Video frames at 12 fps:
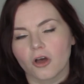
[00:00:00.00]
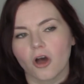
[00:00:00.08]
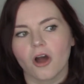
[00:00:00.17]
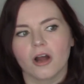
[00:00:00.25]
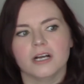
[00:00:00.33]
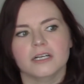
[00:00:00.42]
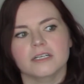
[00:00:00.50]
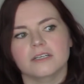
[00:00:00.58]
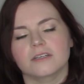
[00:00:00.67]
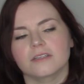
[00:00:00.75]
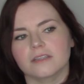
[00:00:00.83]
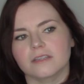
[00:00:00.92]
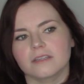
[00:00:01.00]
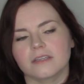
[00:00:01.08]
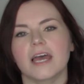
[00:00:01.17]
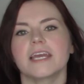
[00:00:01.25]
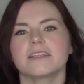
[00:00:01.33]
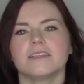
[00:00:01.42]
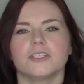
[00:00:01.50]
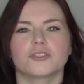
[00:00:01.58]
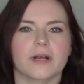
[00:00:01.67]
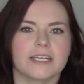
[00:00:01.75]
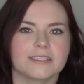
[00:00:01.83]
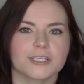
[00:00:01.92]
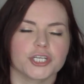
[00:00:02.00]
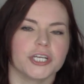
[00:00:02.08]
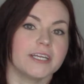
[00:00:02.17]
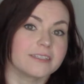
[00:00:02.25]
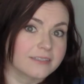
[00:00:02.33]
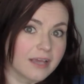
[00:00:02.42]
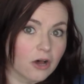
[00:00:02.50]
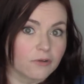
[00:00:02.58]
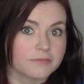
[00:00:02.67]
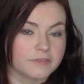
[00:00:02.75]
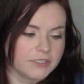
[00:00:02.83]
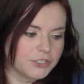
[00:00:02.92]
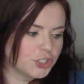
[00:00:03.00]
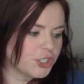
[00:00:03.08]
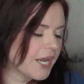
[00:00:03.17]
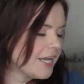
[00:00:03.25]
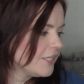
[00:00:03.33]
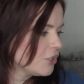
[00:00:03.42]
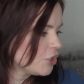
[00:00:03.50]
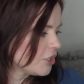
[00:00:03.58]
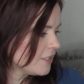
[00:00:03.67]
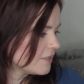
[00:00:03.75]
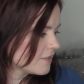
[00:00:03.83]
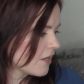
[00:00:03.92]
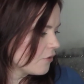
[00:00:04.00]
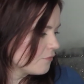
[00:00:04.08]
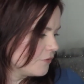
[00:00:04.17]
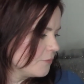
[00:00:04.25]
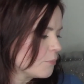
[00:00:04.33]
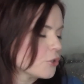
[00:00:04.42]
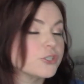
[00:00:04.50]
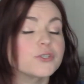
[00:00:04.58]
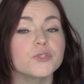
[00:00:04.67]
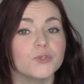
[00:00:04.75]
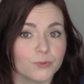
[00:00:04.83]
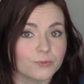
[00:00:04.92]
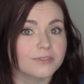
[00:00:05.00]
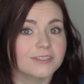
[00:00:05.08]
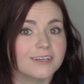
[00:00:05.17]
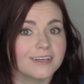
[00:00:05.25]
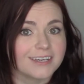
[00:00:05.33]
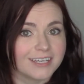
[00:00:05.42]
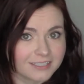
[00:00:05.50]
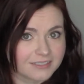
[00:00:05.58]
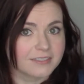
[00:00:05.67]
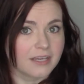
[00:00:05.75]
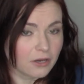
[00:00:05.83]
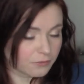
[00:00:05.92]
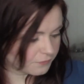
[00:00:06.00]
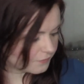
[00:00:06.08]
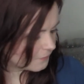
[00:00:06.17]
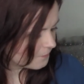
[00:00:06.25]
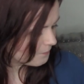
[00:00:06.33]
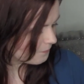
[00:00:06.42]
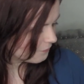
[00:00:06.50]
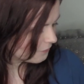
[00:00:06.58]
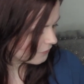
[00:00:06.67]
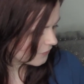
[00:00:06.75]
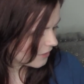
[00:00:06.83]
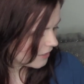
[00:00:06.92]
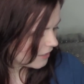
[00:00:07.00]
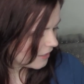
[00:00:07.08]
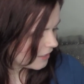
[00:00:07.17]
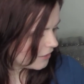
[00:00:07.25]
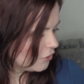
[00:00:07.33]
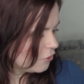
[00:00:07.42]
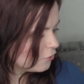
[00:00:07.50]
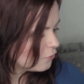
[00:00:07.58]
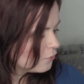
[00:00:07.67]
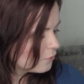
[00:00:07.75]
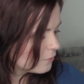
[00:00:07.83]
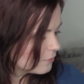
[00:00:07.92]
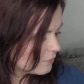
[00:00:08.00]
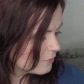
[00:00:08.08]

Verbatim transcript: are like the transition itself, the change itself, the pursuit itself. You